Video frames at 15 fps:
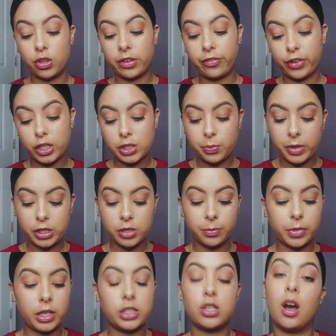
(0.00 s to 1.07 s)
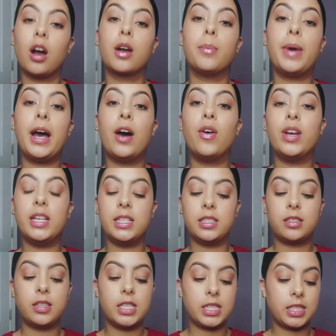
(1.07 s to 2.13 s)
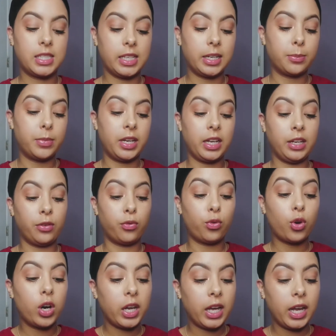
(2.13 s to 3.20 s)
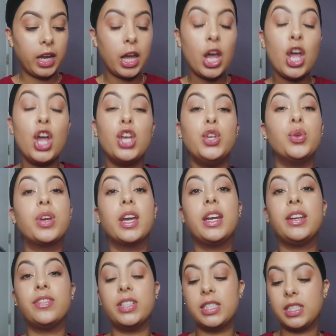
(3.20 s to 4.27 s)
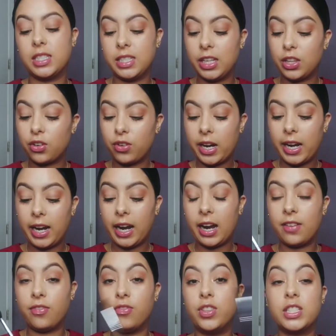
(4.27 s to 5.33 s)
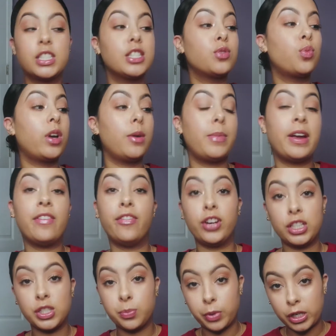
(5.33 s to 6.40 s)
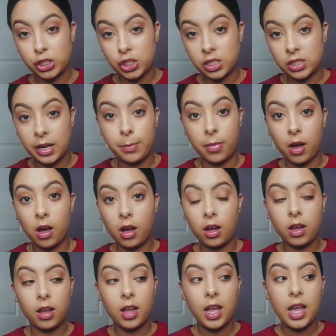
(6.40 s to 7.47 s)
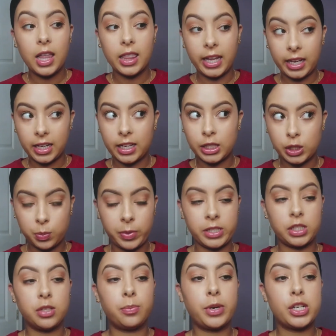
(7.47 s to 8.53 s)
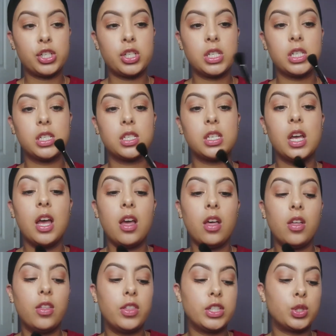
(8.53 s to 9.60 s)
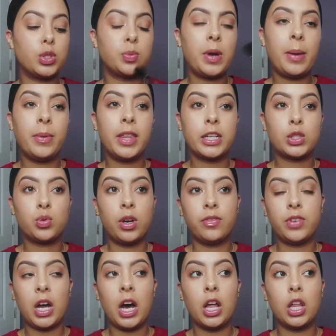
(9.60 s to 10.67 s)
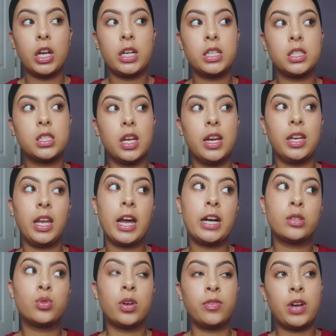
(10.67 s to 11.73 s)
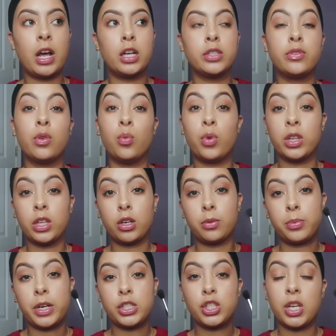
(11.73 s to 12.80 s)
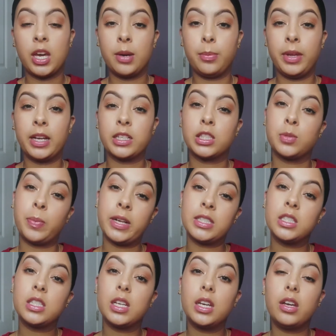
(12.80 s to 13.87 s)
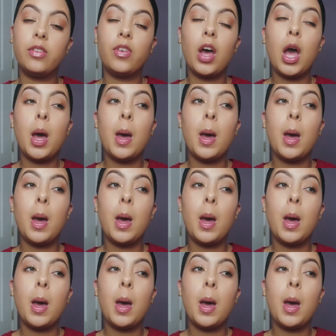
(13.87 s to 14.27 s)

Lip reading: the first brush I'm going to talk about is the Sigma E40. You can even see the writing. This is one of my first brushes I bought, like expensive brushes. This was probably like $12, and yeah, $12 for one little brush can be expensive,